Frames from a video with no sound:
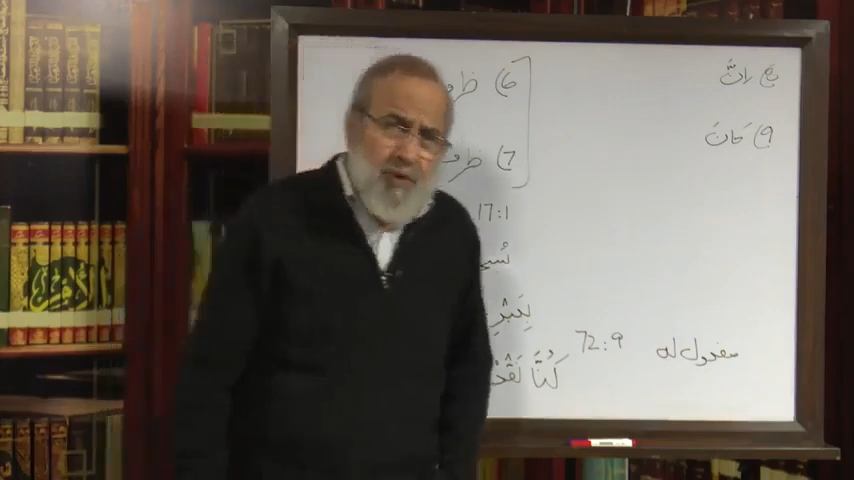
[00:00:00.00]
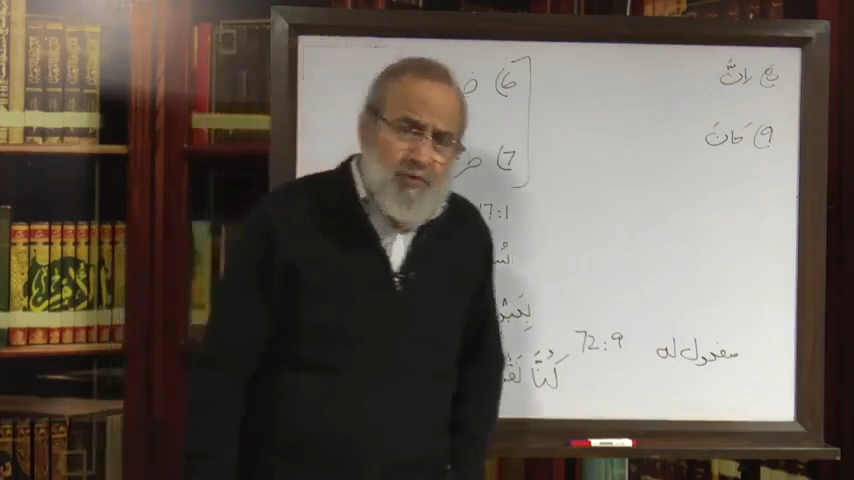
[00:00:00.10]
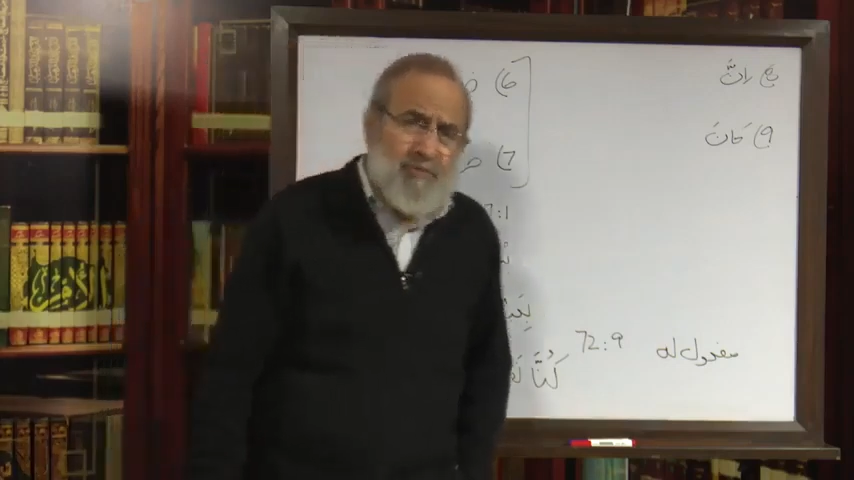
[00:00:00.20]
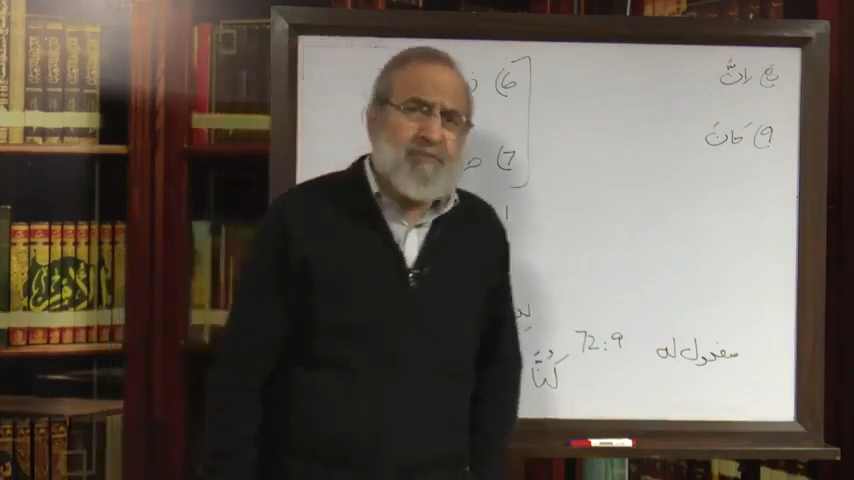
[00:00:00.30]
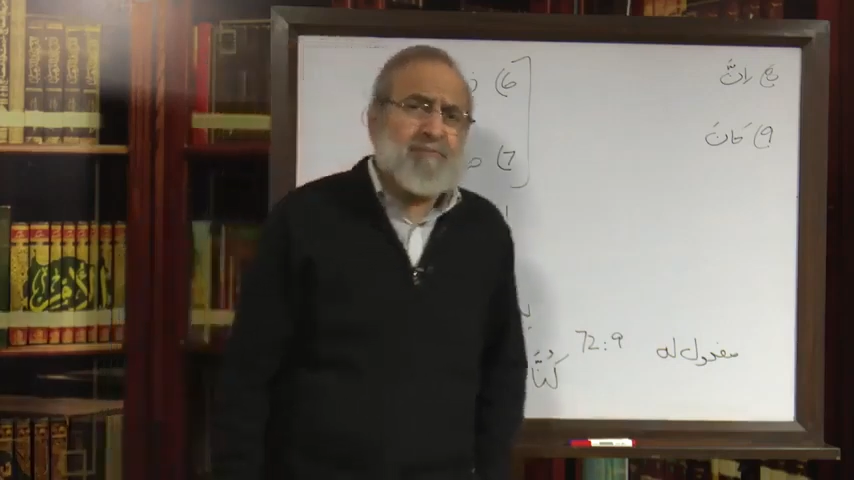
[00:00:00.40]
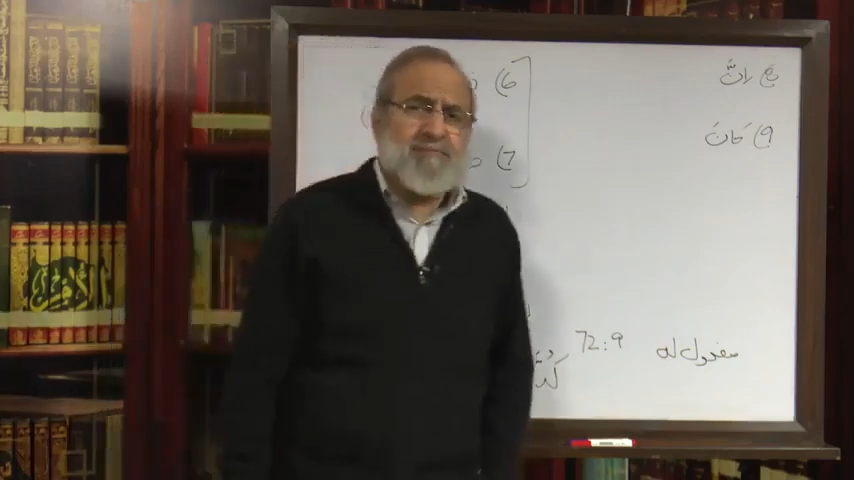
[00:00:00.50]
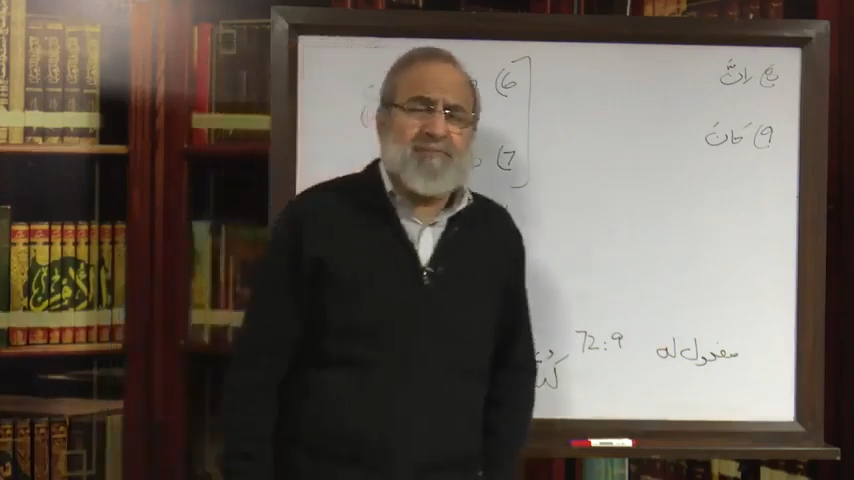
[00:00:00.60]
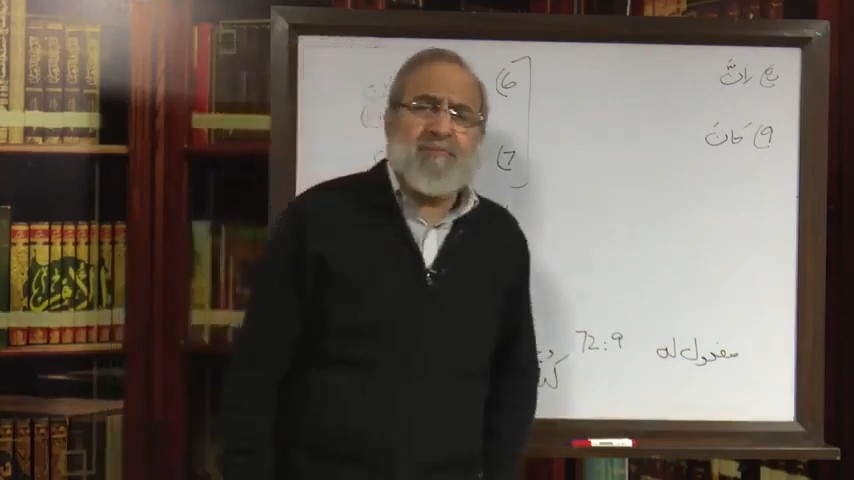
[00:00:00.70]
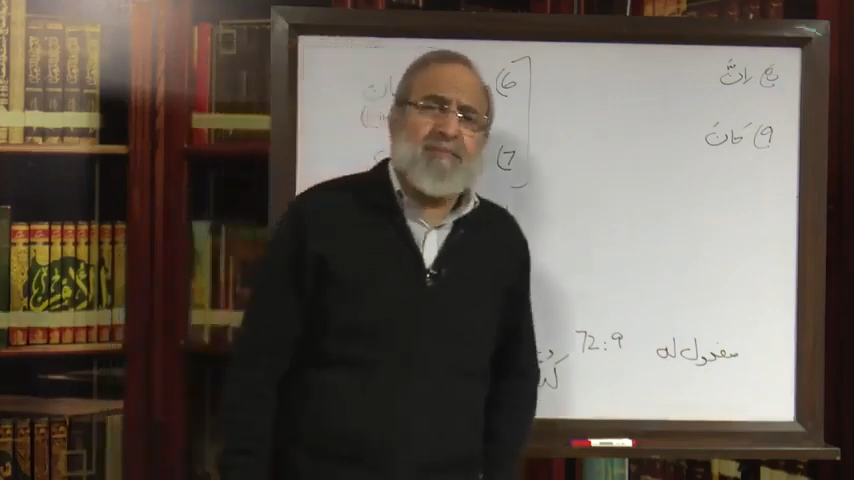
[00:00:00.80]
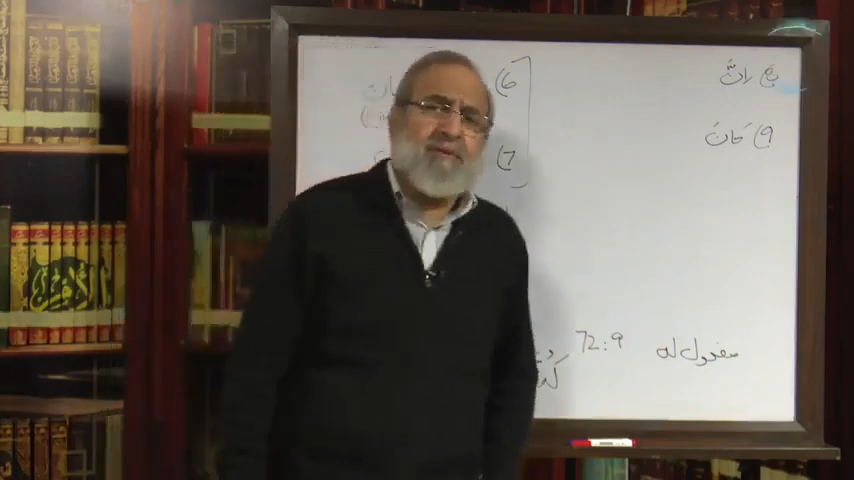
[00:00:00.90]
Both
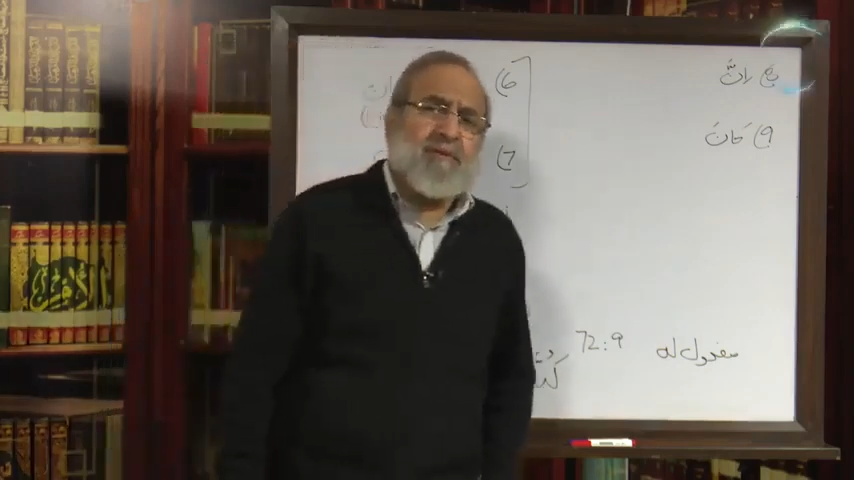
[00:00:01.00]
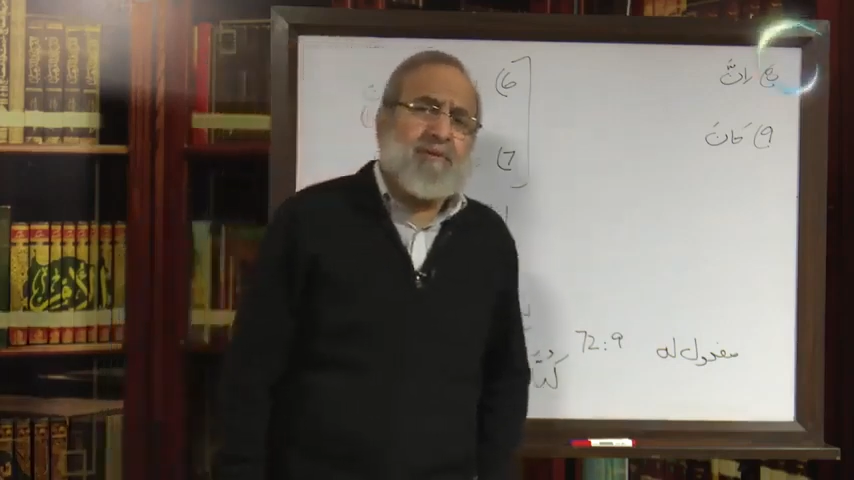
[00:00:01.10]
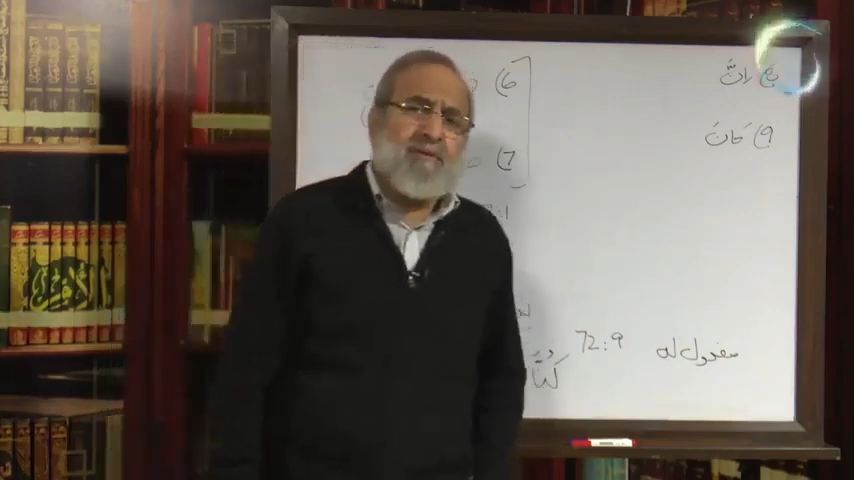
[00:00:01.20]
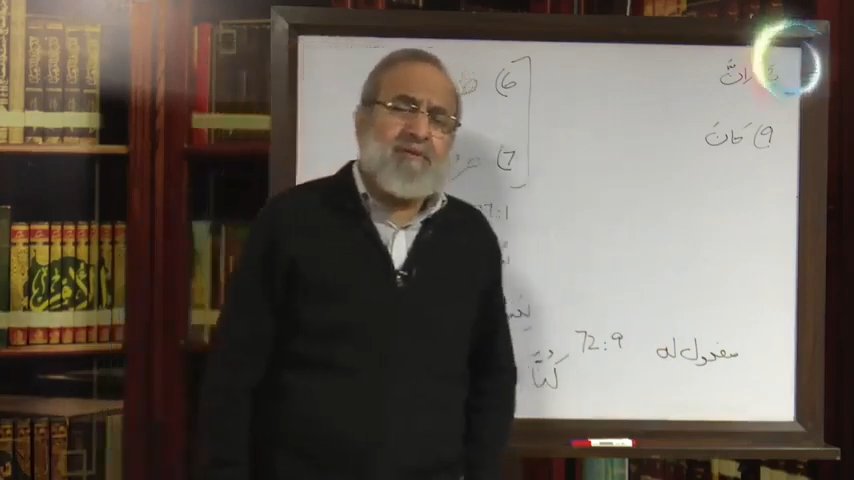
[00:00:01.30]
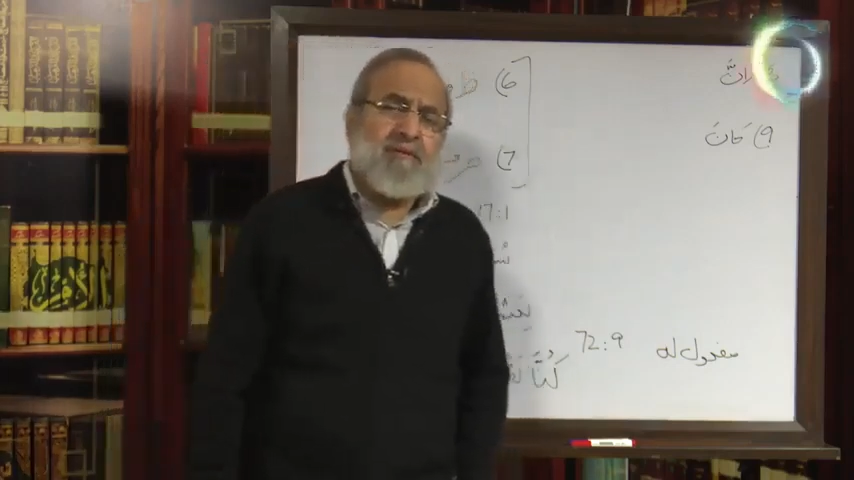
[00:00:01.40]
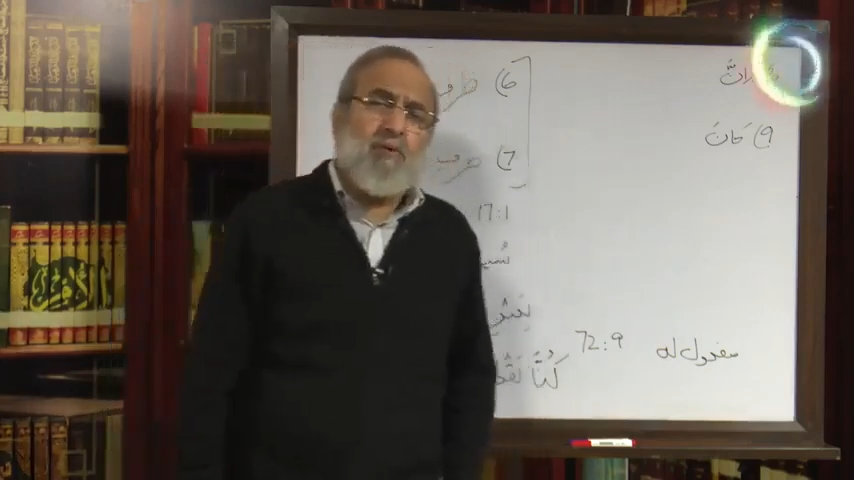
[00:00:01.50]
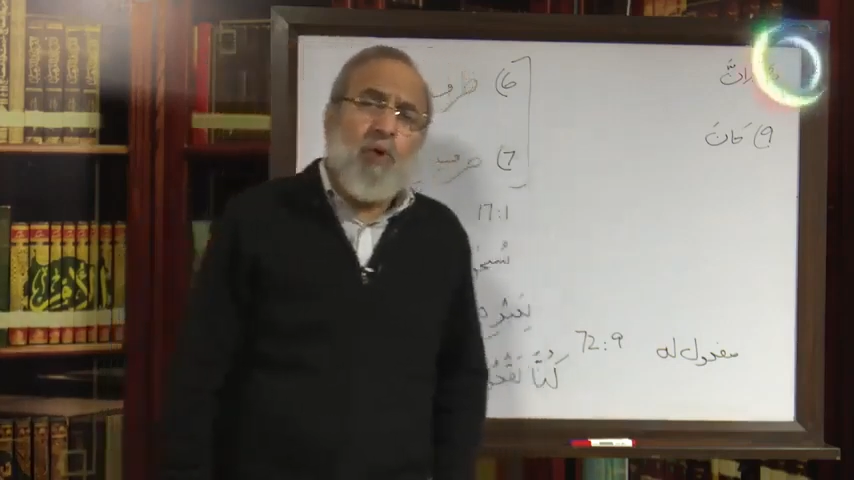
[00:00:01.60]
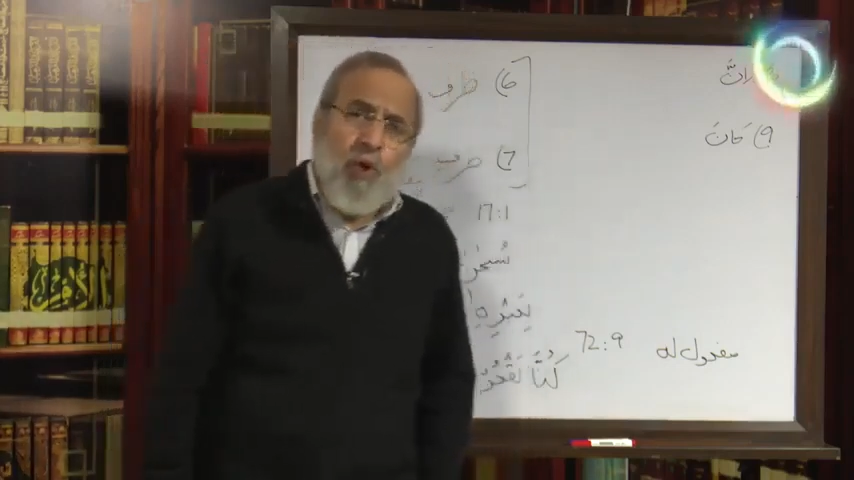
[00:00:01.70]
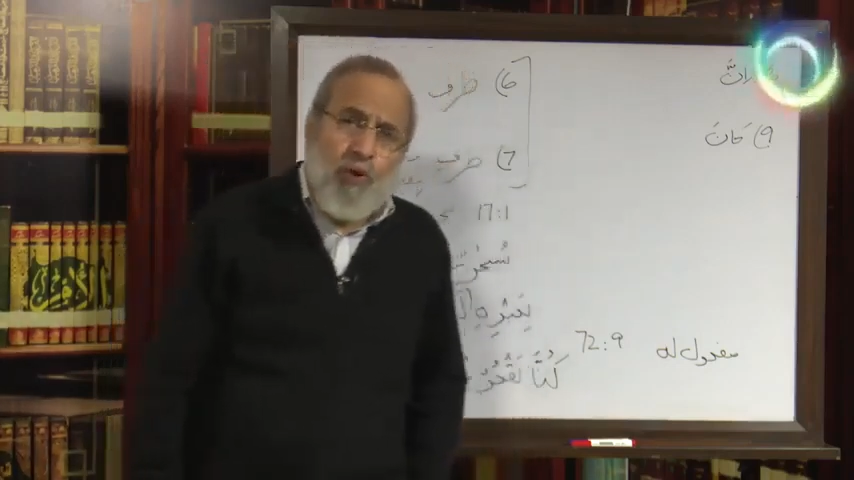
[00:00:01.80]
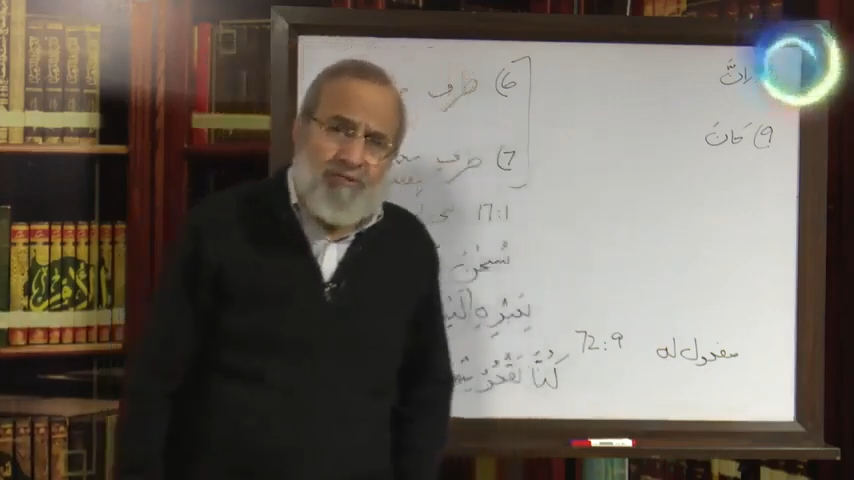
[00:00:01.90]

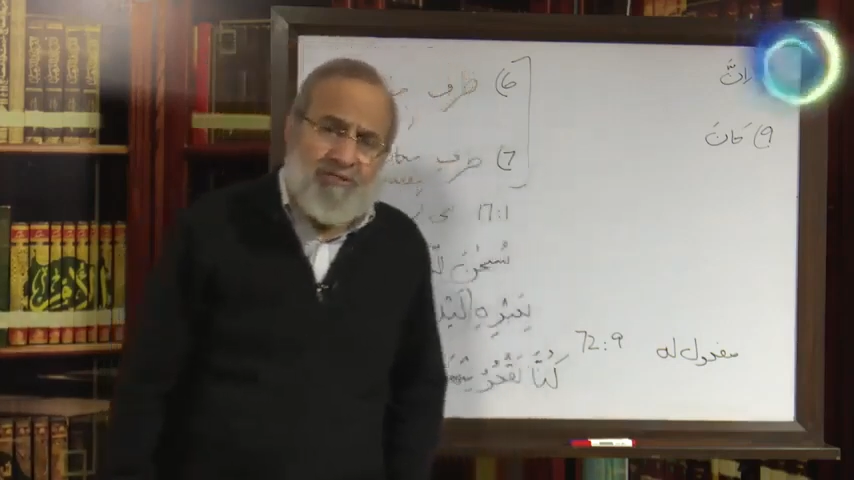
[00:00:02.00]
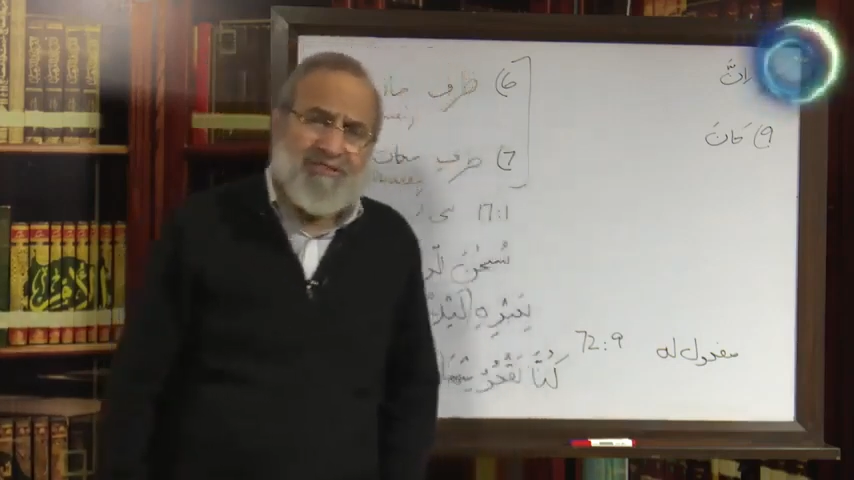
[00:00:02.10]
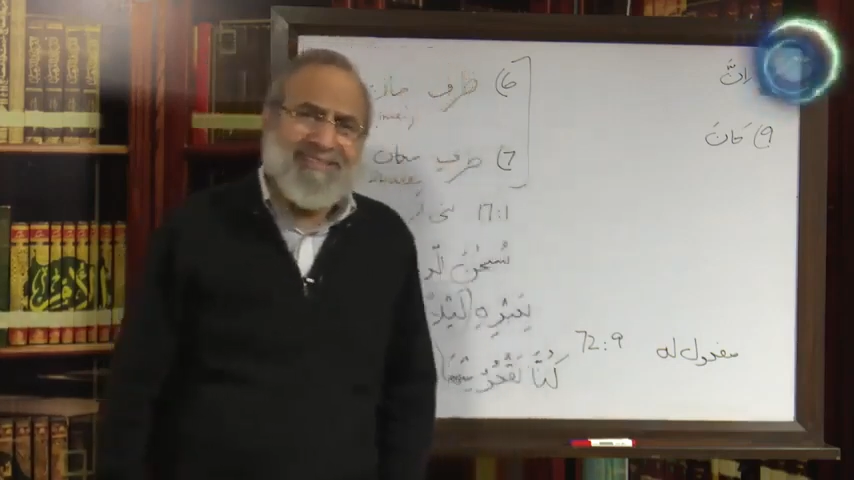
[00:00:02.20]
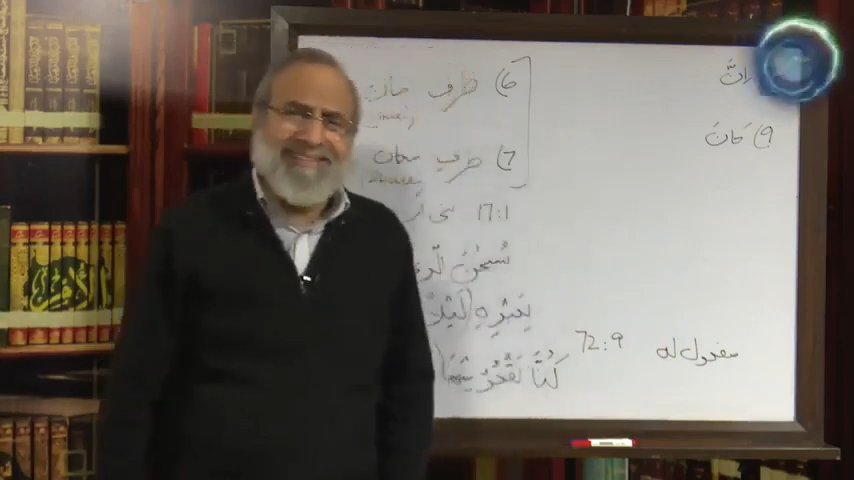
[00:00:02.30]
cause